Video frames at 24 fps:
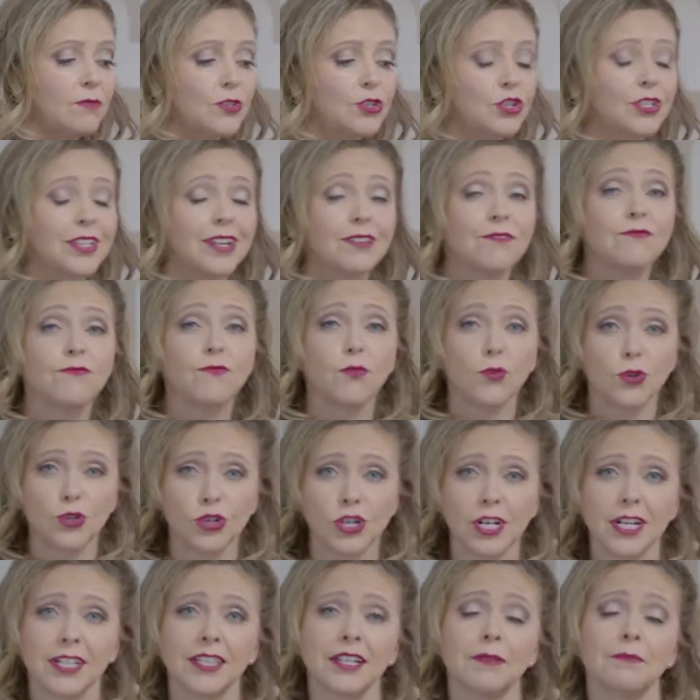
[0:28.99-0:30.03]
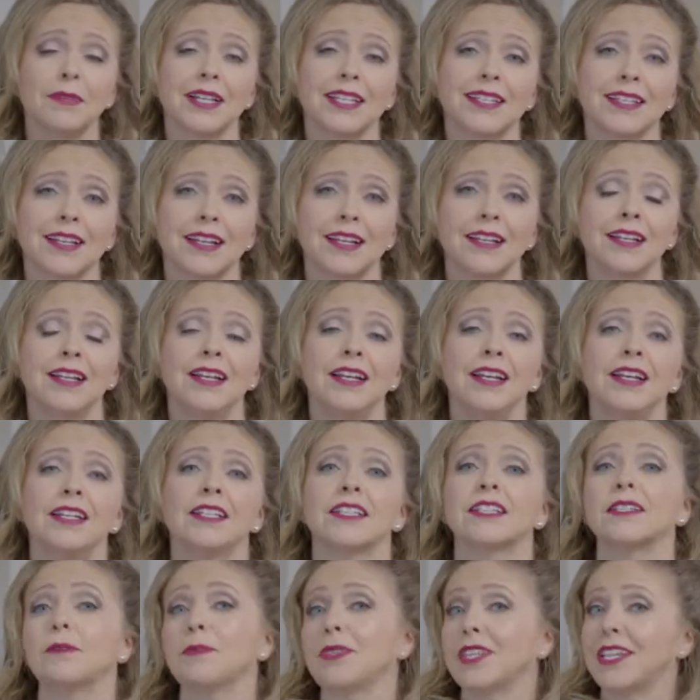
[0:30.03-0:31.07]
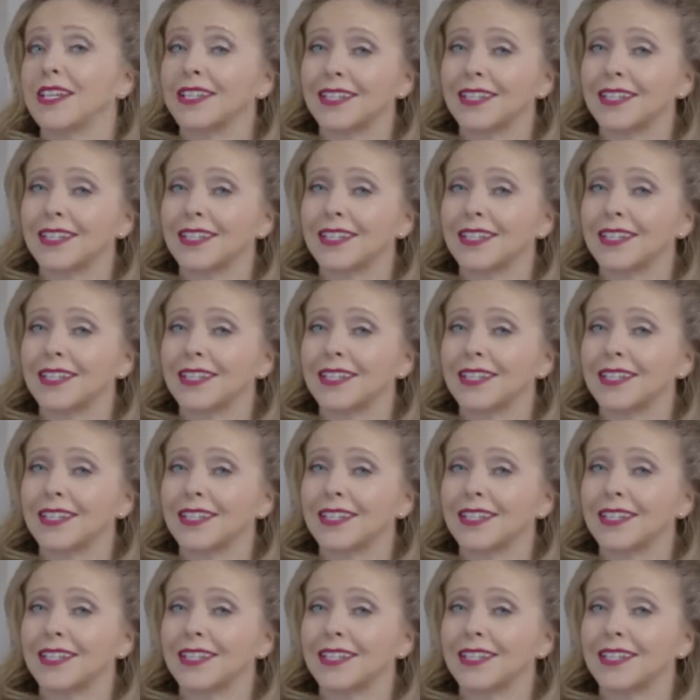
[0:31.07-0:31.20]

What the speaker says: which is unfortunately missing some of the